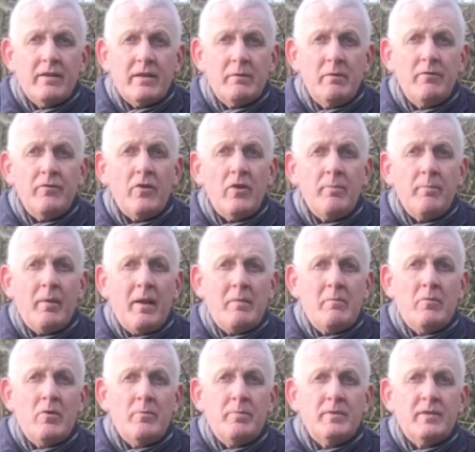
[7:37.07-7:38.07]
So if I plant
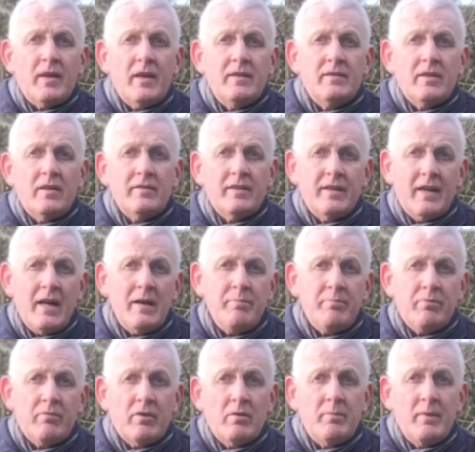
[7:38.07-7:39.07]
my potatoes in
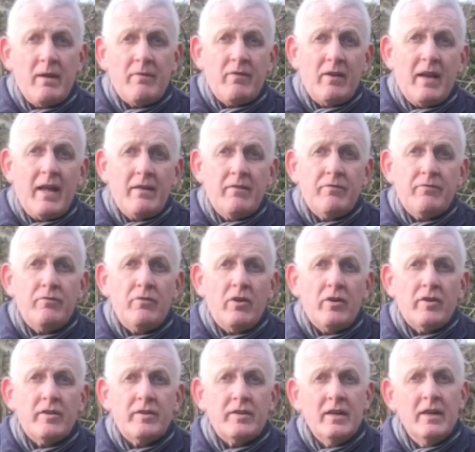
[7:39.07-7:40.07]
April and we have a late
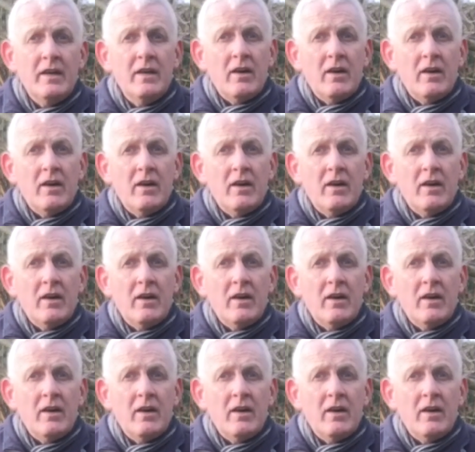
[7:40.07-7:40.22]
frost,